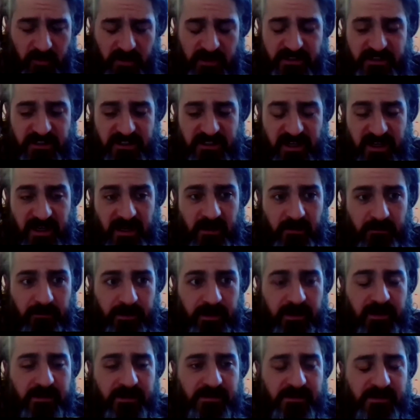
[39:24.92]
shade,
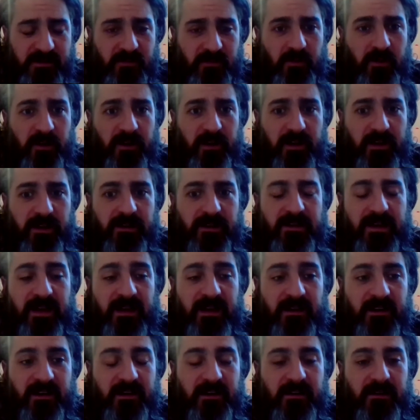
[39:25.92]
right? So looking at
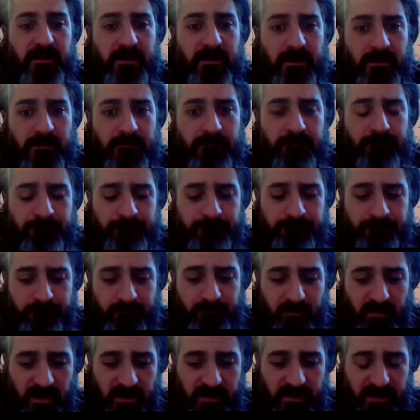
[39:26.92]
that kind of thing,
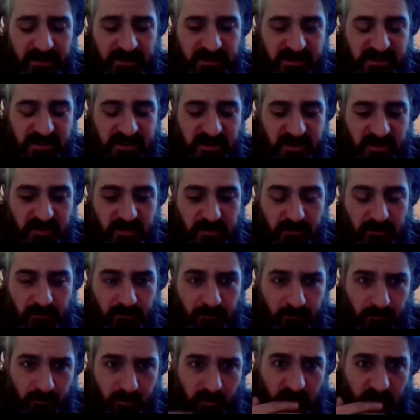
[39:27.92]
and then just your
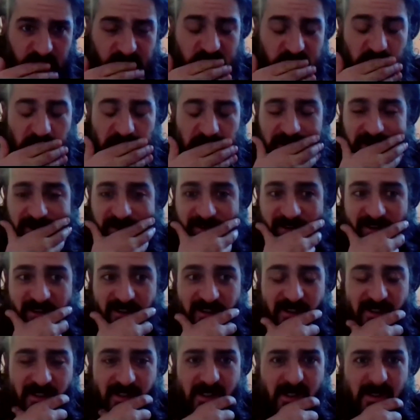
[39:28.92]
soil
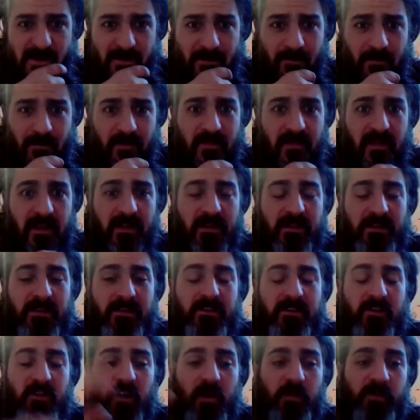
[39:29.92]
conditions and
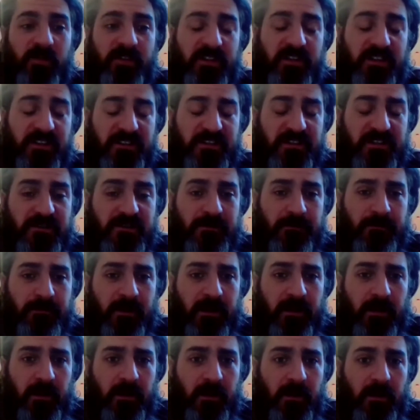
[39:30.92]
the competition,
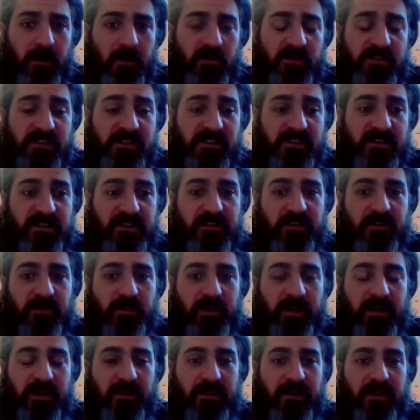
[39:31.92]
which is another
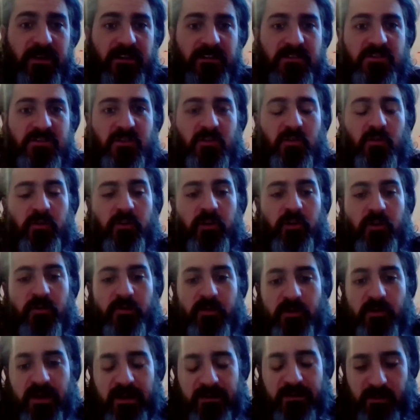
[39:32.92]
big thing. So if
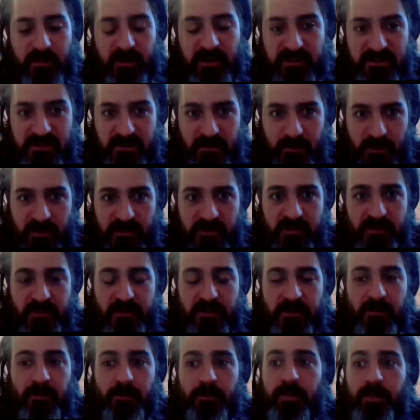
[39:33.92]
you have a bunch of
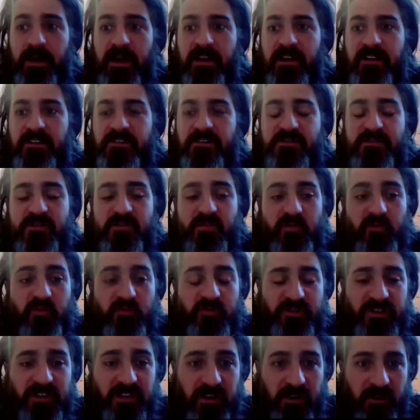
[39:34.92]
mature pines or
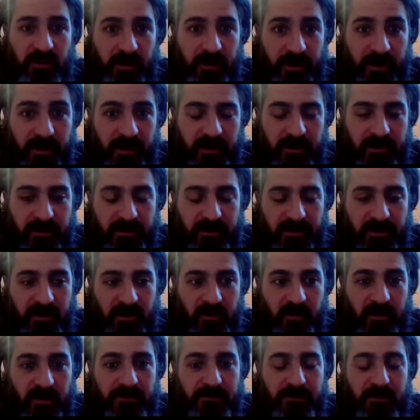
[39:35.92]
spruce in your yard,
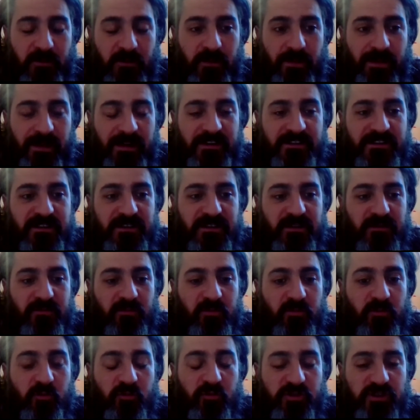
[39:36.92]
you have to imagine the
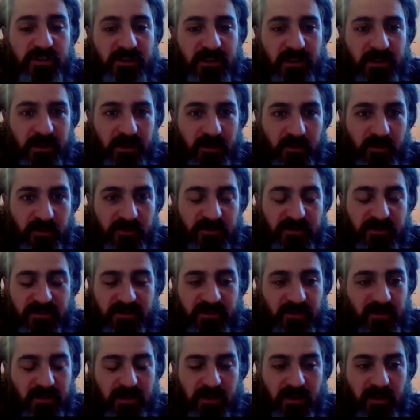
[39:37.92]
roots on those,
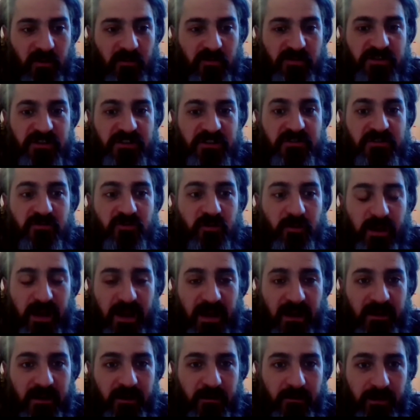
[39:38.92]
is just
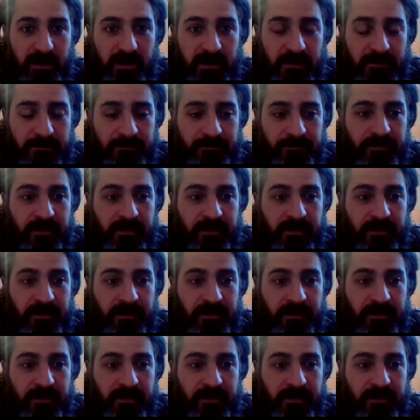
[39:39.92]
dramatic, right?